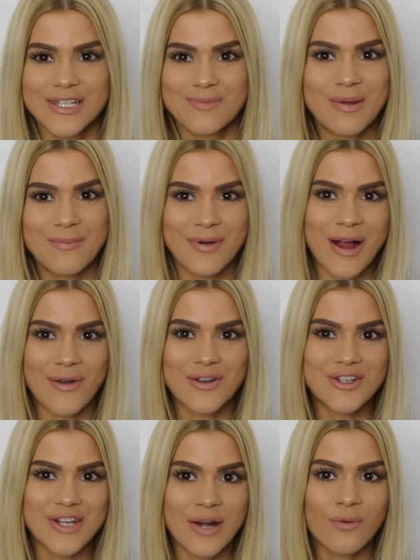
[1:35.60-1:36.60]
being proud
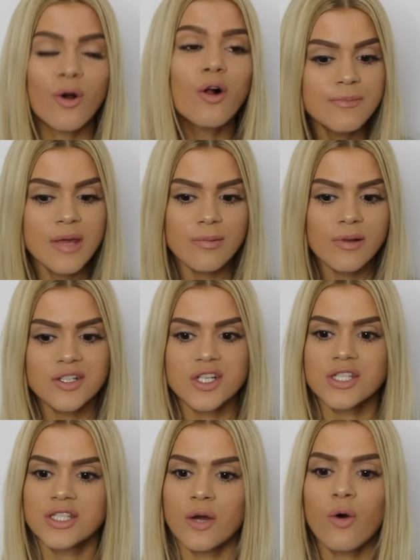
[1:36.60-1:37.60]
in general. People are
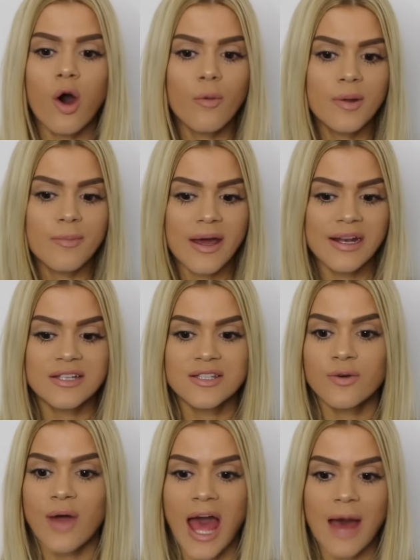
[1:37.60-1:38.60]
just so open-minded,
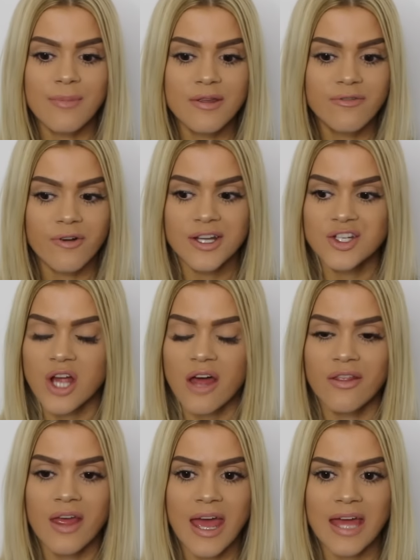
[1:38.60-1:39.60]
so happy for each
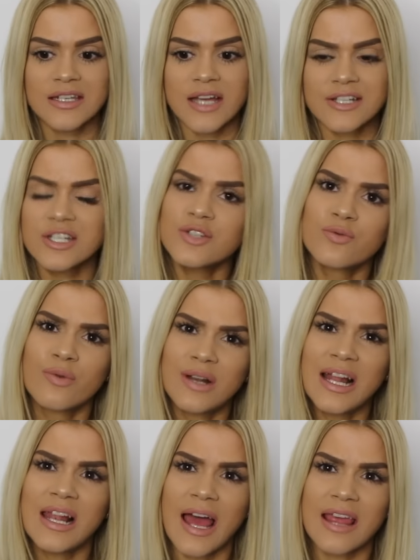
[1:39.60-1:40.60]
other, and I just
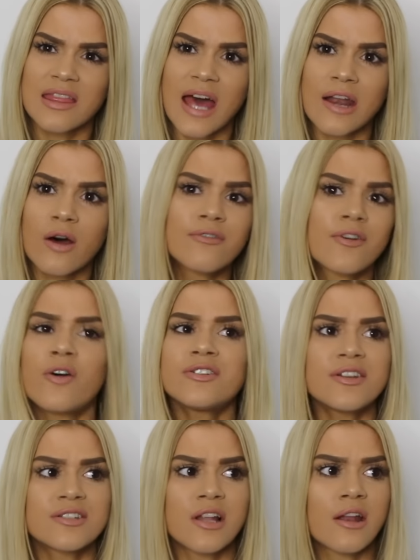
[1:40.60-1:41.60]
really like that. Of course,
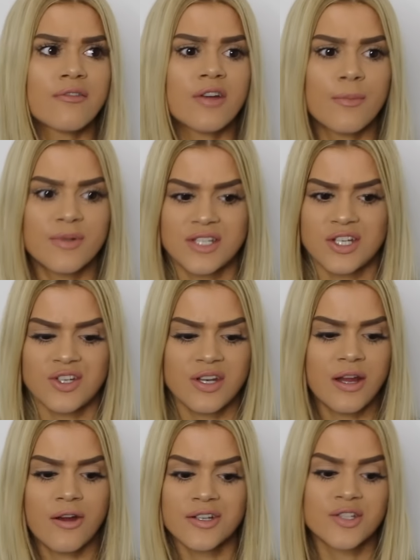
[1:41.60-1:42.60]
there's a lot of competition
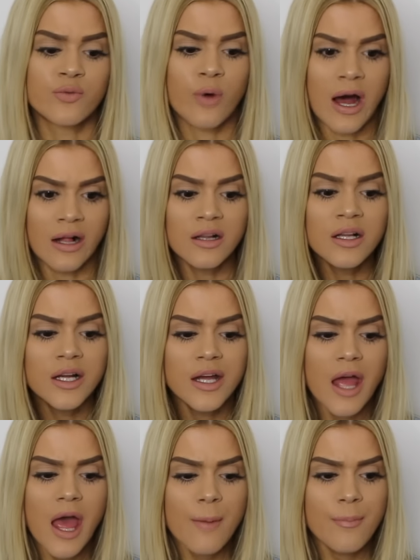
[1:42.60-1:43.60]
here as well,
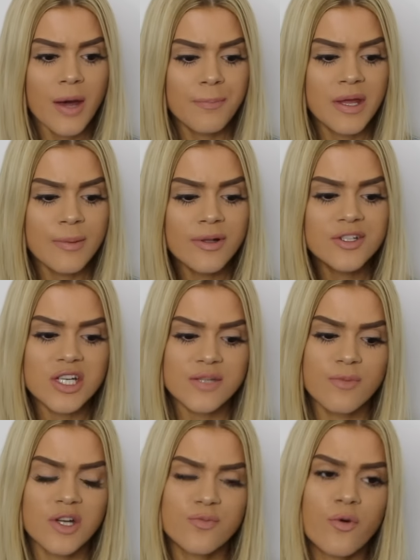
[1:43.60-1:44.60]
but people are just
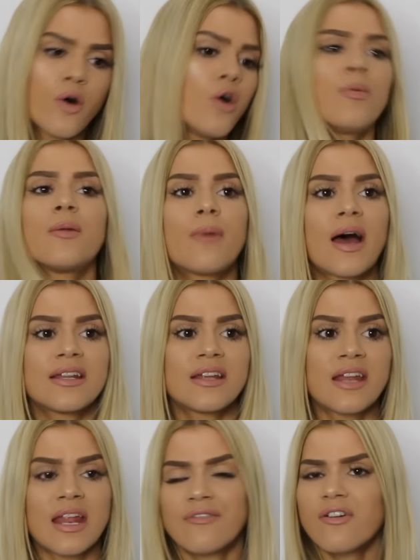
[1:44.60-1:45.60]
much more open-minded
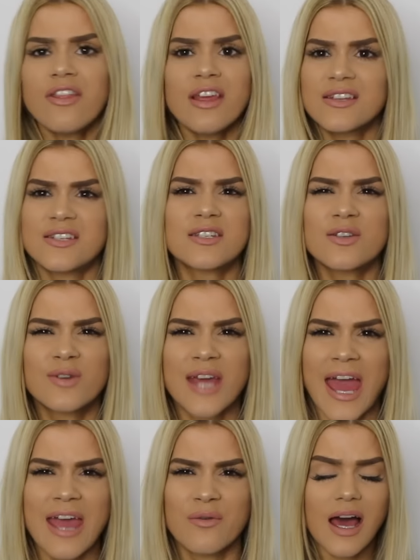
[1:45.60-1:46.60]
and everything is just
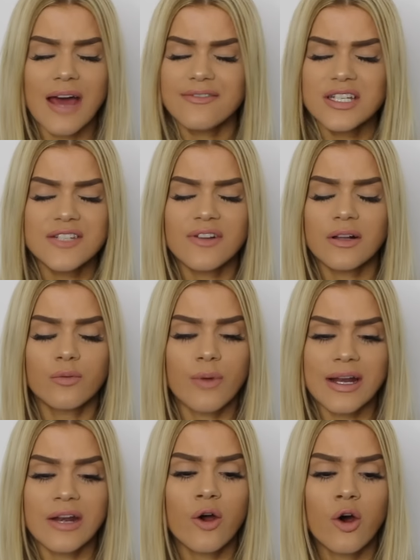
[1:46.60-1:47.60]
okay. I just felt
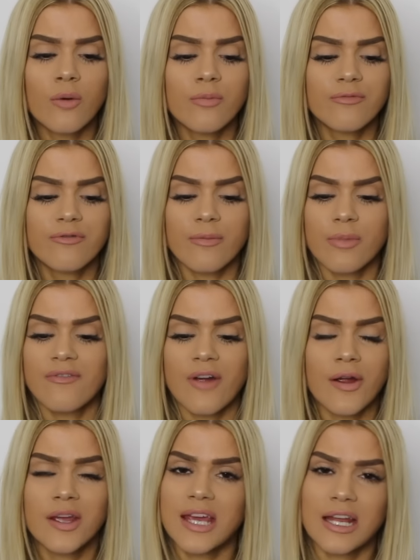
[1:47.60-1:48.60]
right at home from the
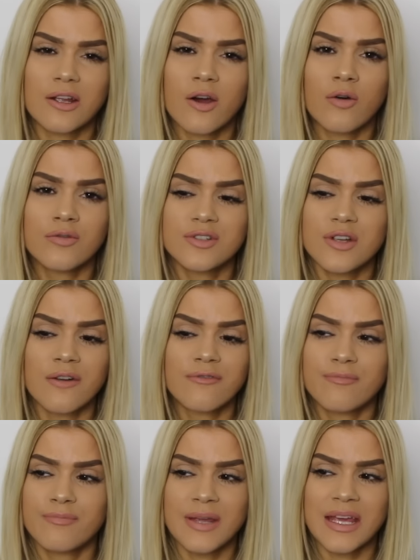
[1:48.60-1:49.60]
very get-go
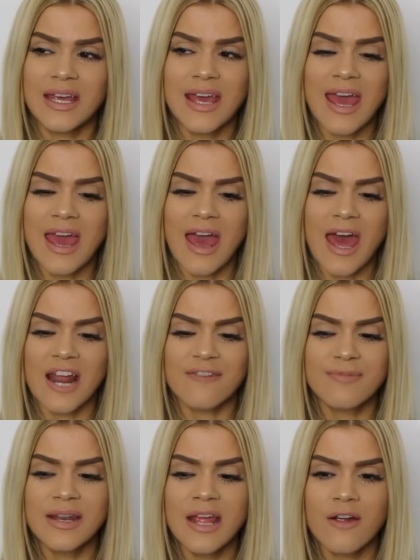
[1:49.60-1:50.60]
of being here, and
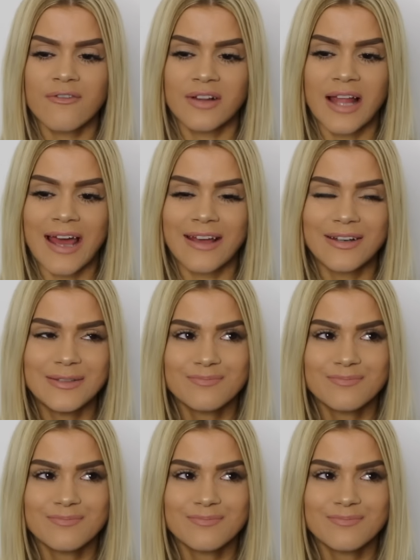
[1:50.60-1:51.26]
I've been here for like